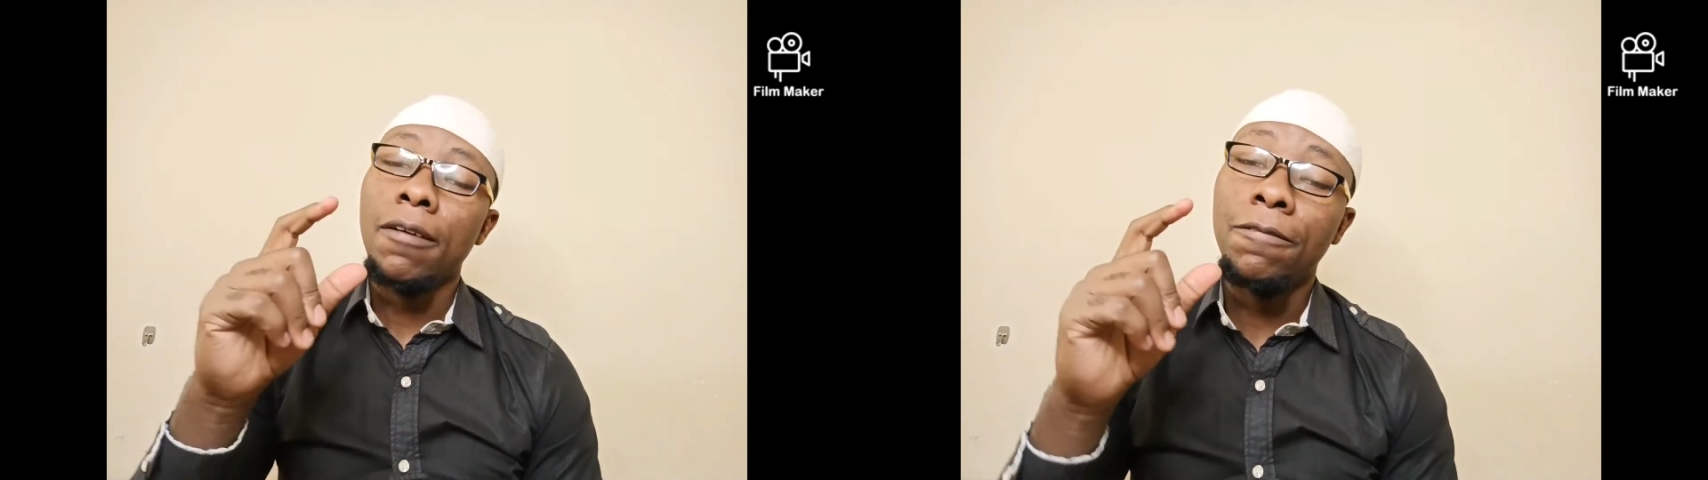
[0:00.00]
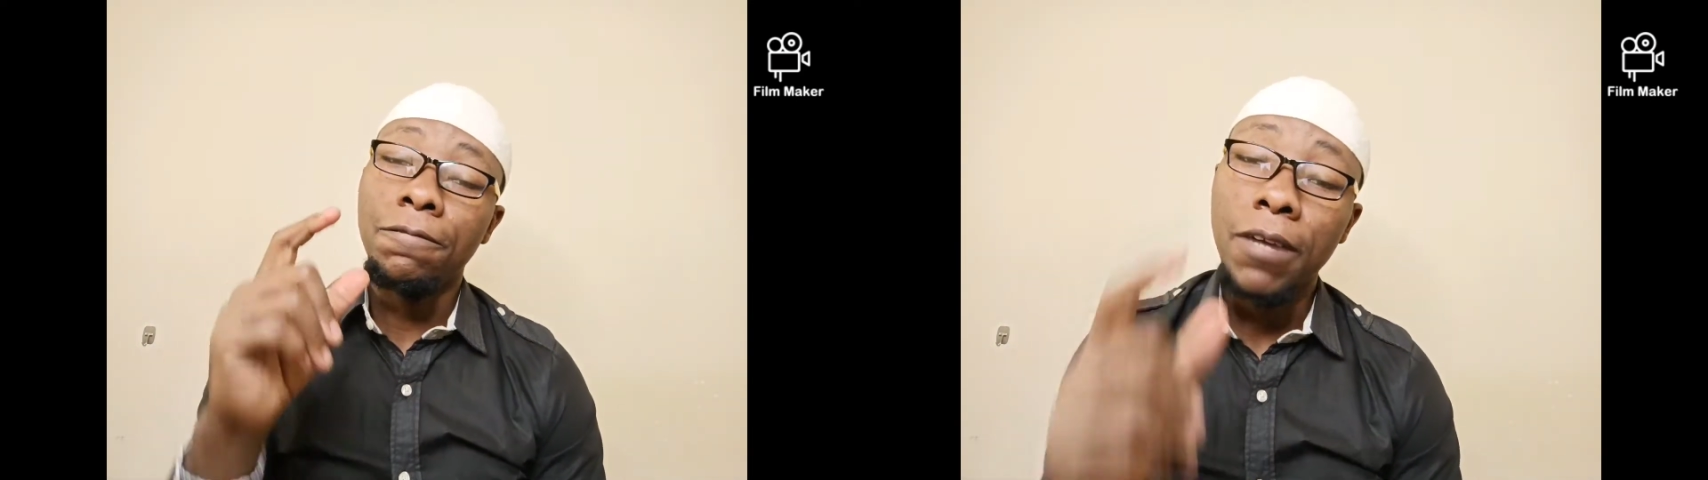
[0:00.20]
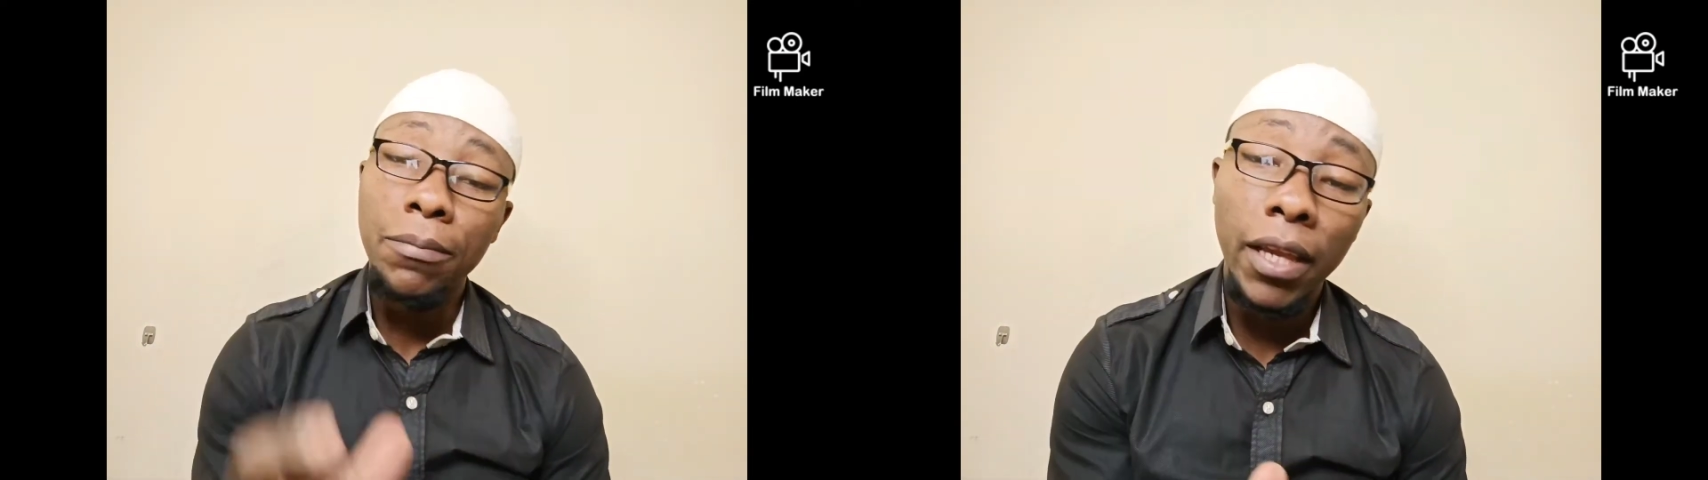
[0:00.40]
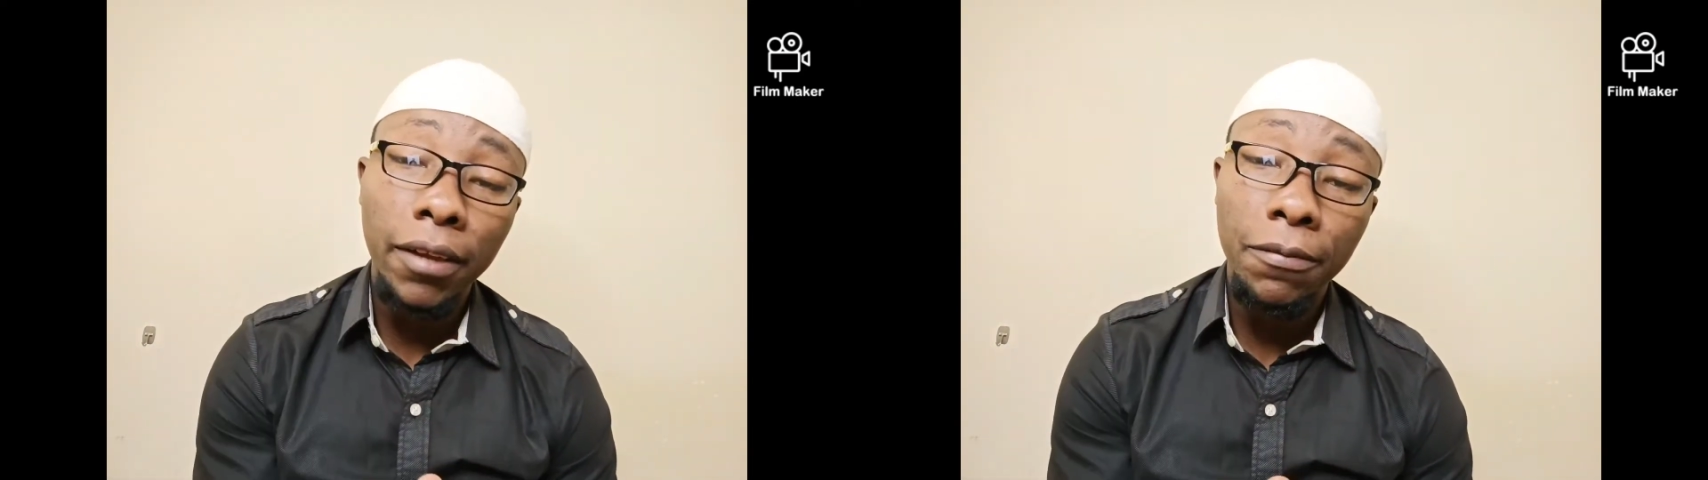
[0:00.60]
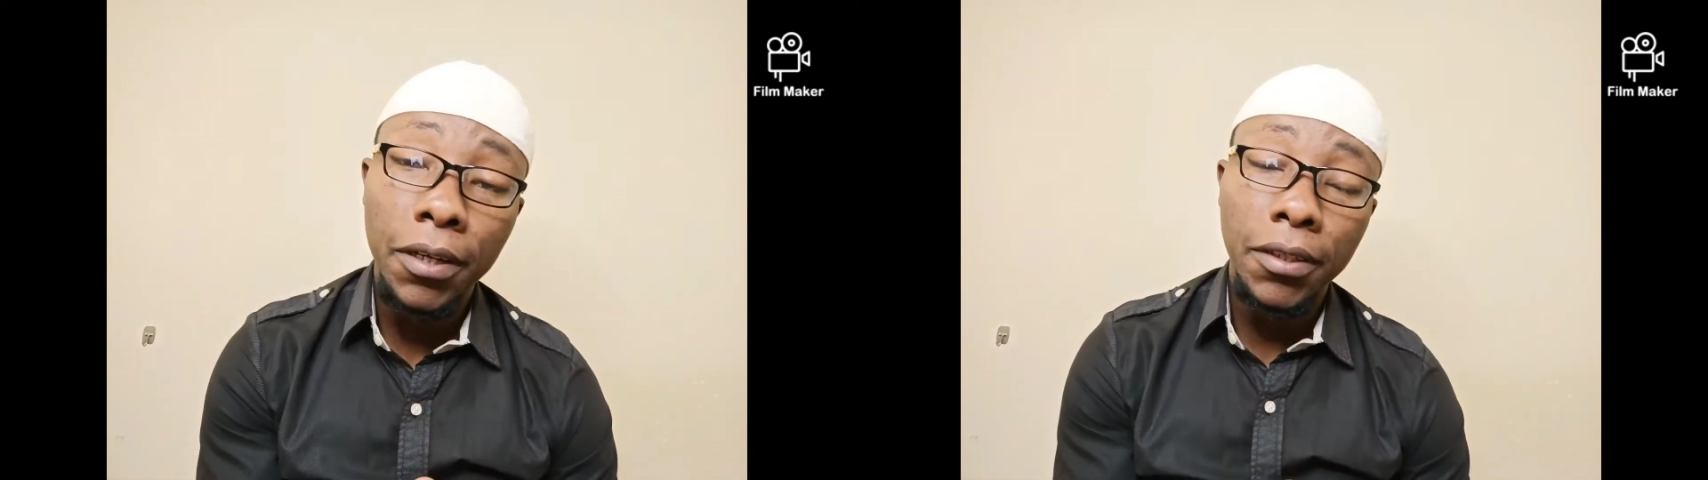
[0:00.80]
a
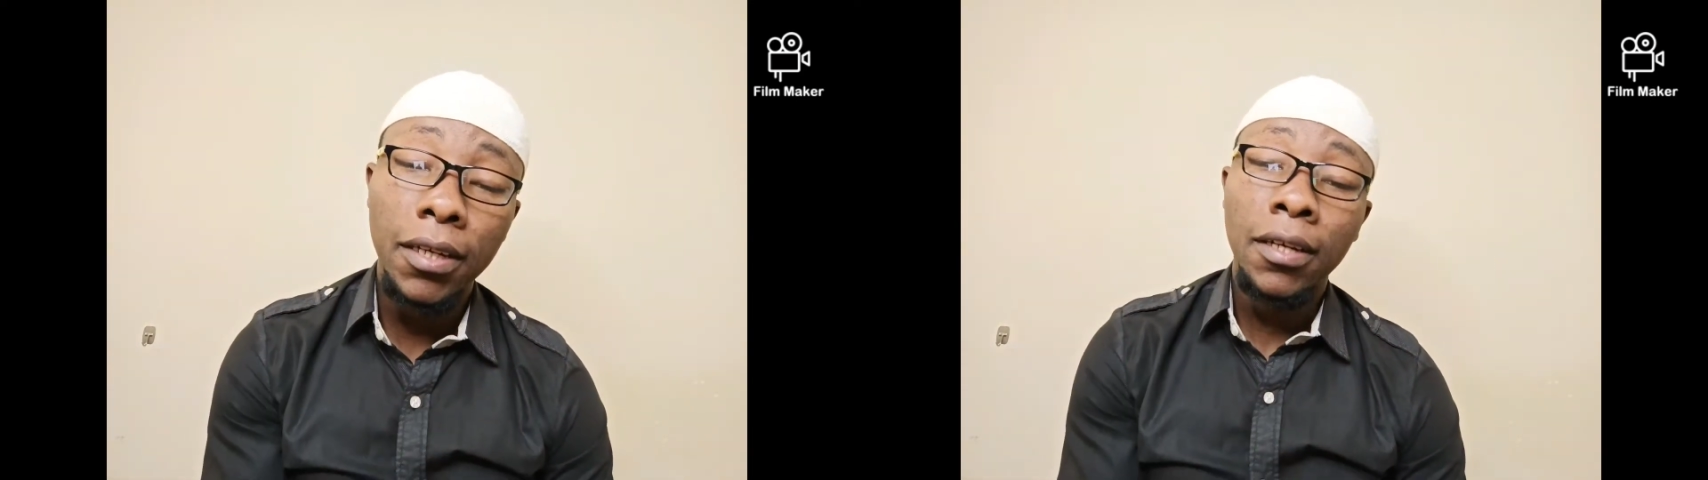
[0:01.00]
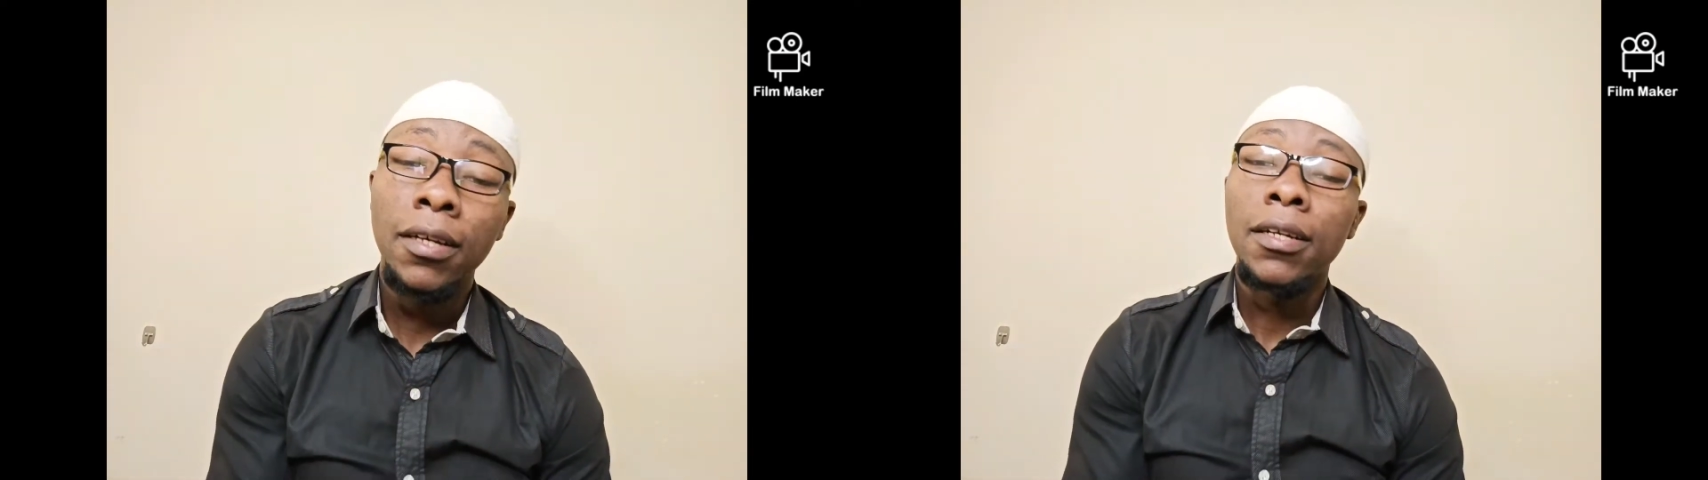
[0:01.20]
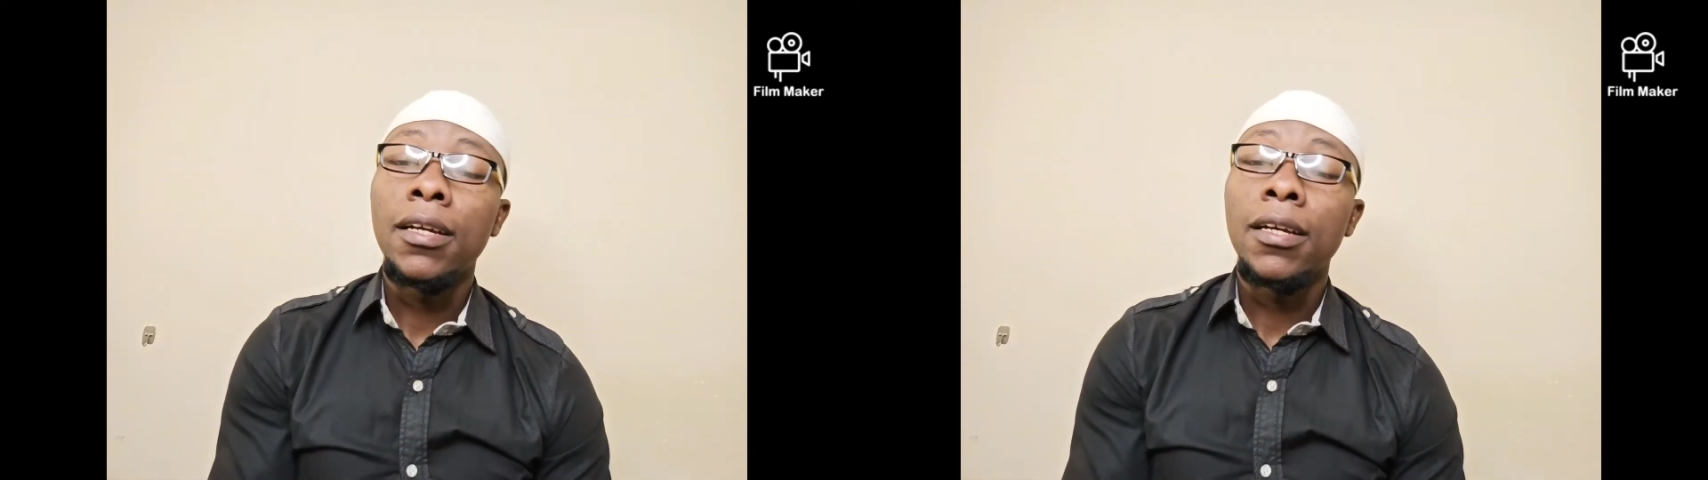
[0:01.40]
family visa.